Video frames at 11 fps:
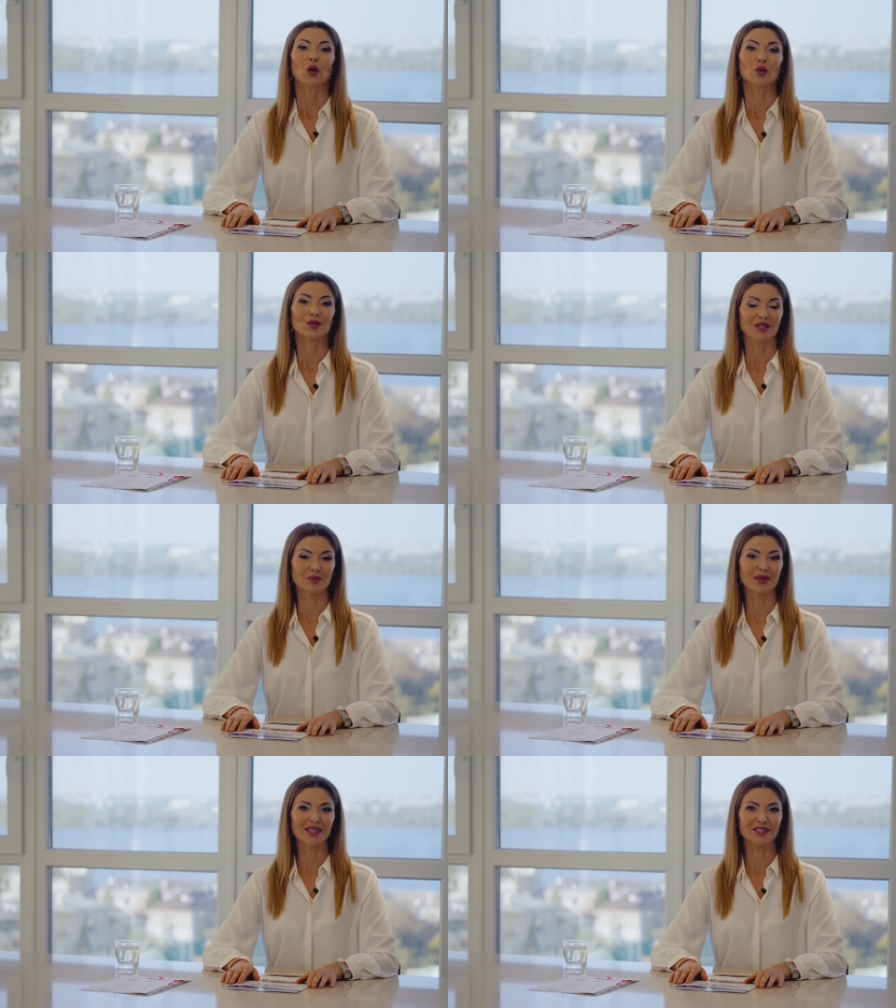On the
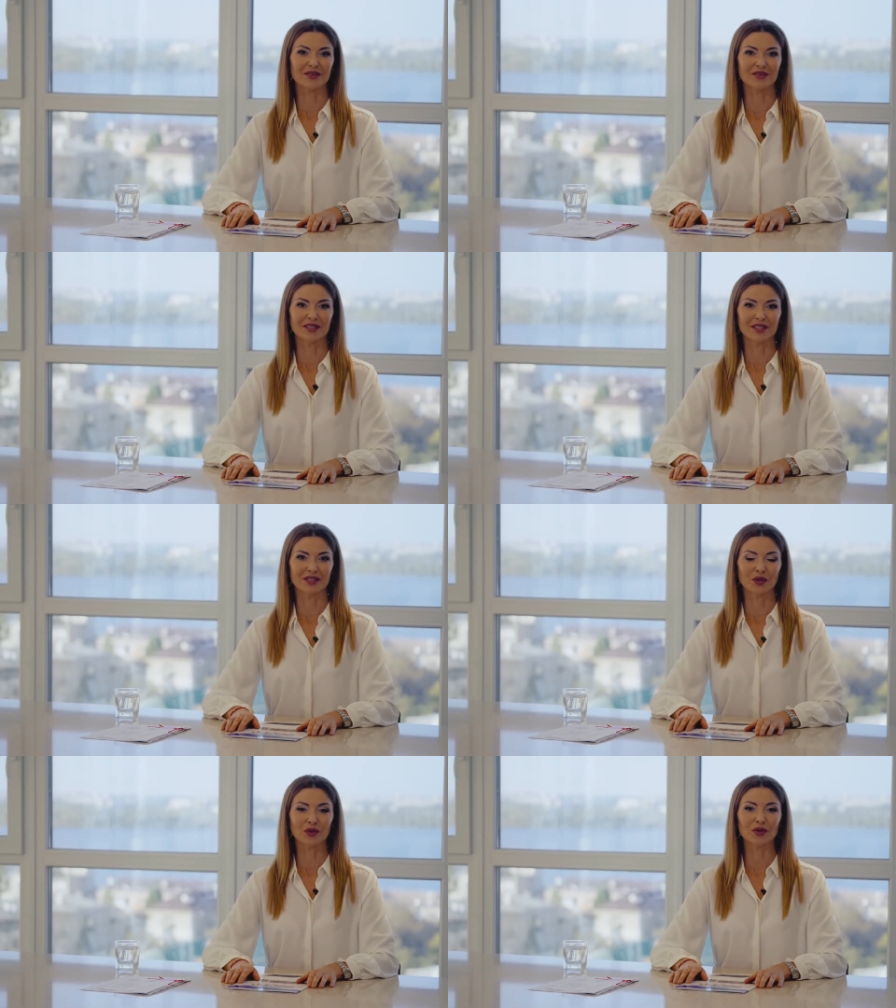base of these
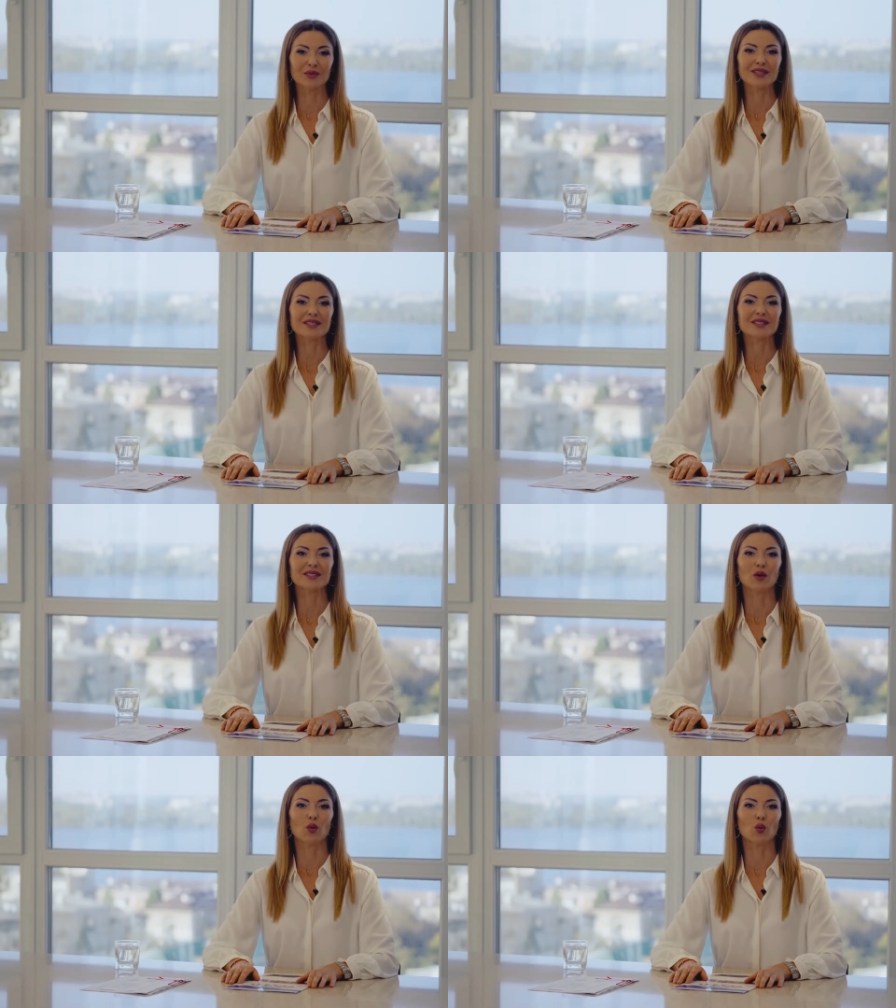
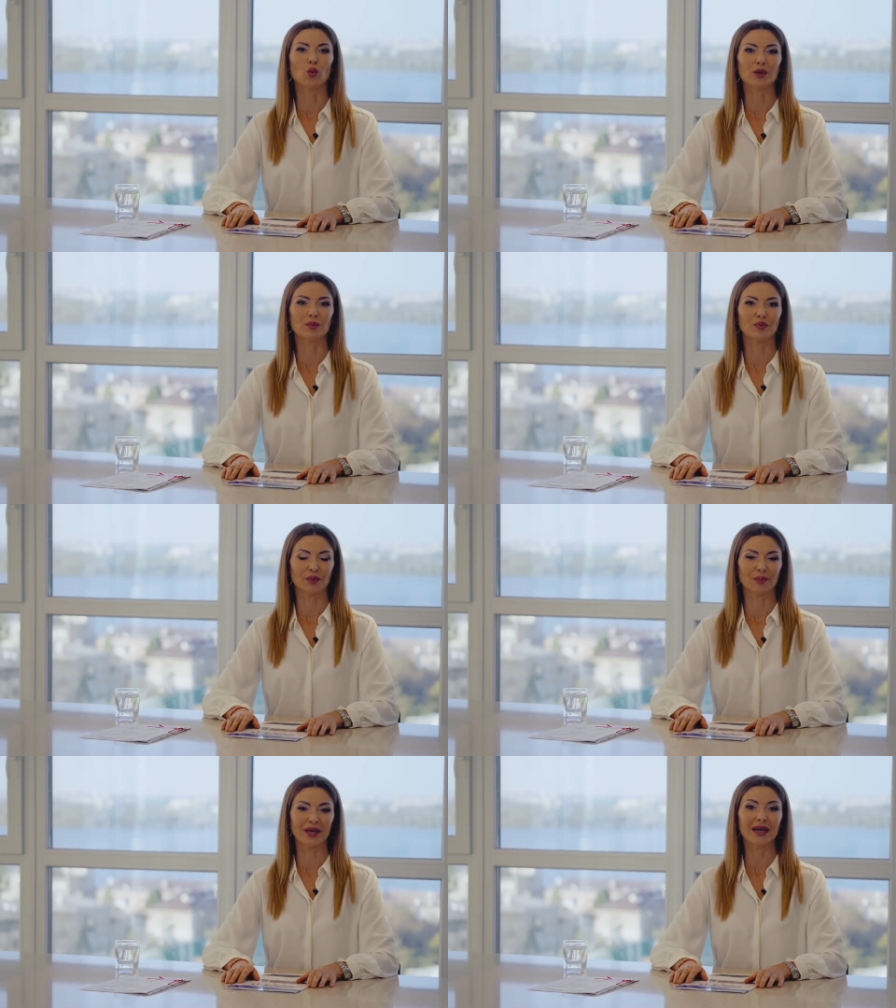documents, we
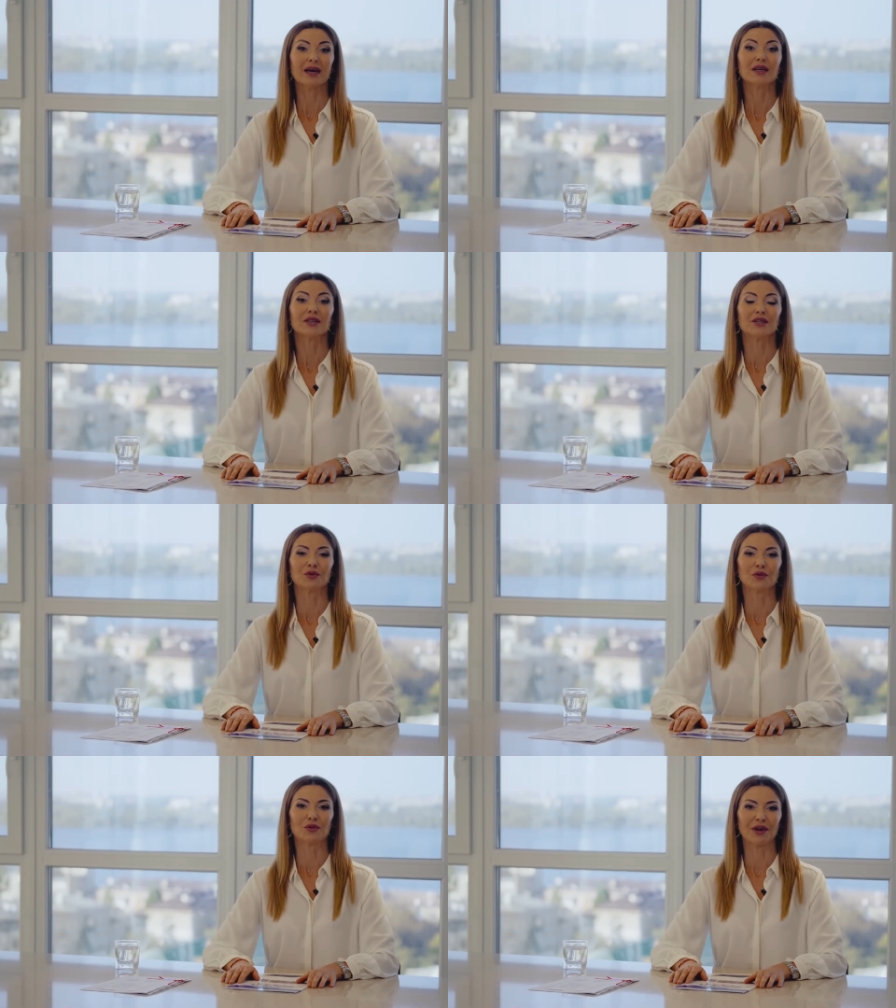prepare
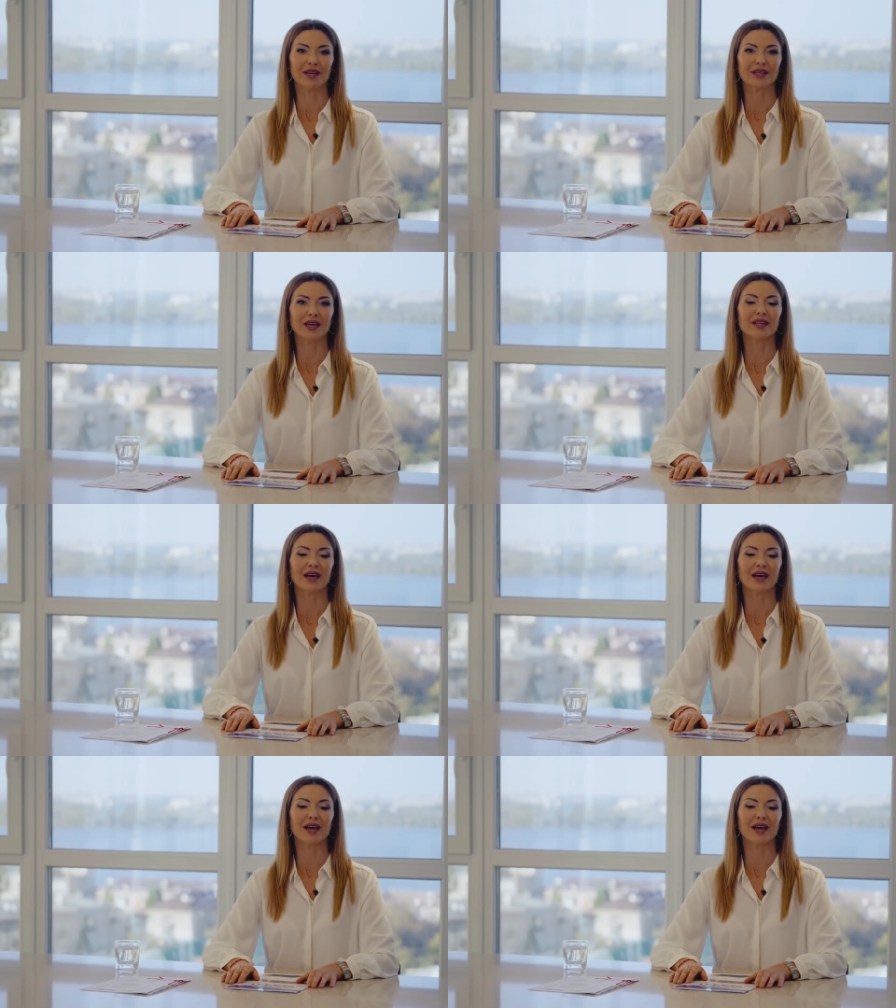Ukrainian